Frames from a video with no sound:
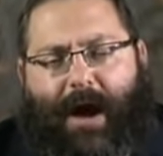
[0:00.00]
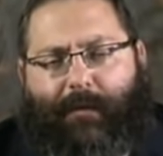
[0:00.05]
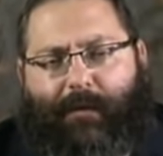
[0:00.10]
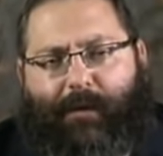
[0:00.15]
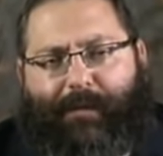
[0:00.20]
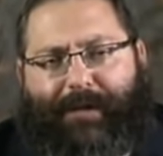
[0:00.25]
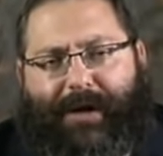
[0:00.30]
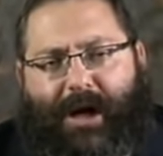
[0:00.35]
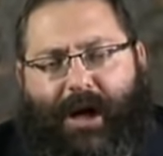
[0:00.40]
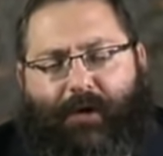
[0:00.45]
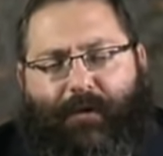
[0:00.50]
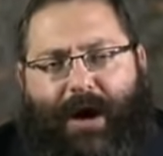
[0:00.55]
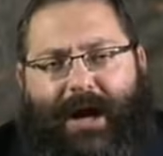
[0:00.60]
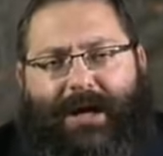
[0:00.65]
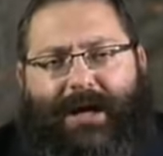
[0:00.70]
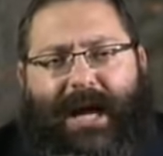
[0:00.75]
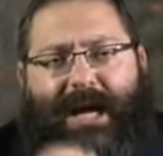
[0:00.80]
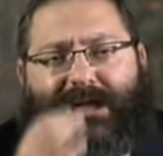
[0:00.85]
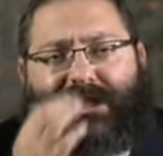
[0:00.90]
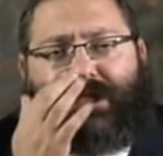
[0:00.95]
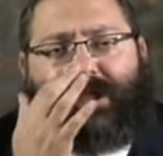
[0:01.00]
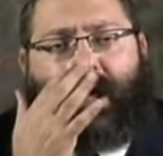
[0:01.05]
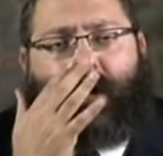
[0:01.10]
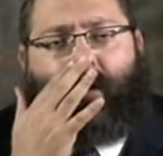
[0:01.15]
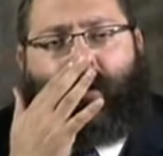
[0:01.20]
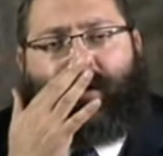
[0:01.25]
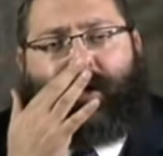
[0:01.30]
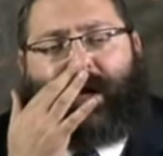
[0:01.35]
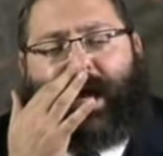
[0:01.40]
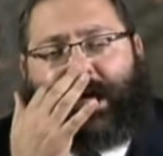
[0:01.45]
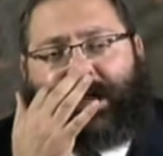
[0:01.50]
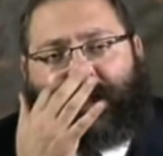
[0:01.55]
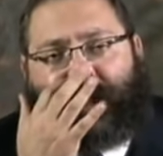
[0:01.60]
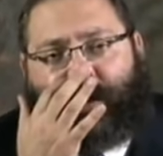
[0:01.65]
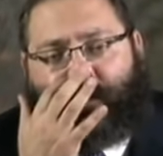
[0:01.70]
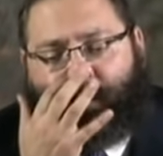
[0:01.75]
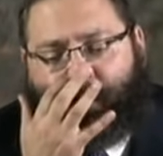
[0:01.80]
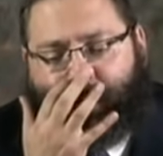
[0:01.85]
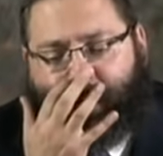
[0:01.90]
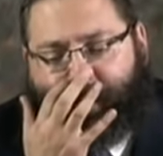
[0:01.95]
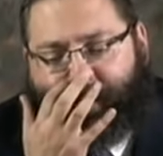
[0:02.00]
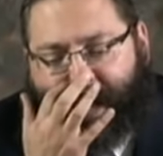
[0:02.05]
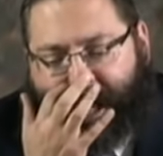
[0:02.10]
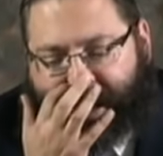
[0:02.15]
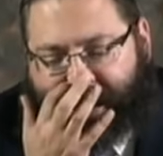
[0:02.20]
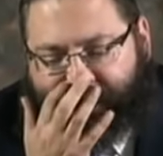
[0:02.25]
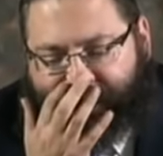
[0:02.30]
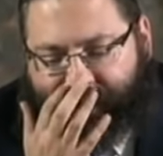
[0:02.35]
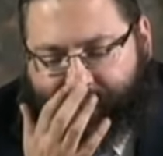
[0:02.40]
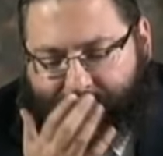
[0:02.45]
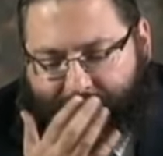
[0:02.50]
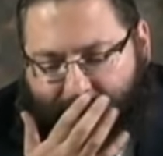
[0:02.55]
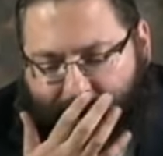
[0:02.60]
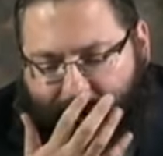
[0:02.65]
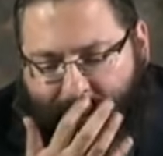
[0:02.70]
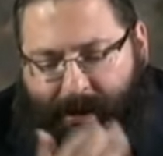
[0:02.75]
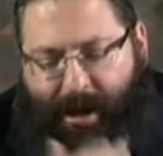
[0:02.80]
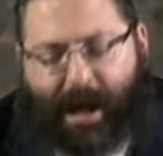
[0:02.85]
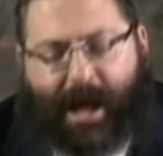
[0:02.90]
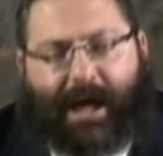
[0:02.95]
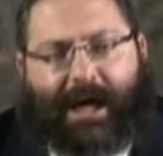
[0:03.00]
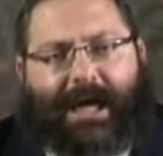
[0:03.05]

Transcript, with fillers: will be a great nation, and all the nations will be blessed from him.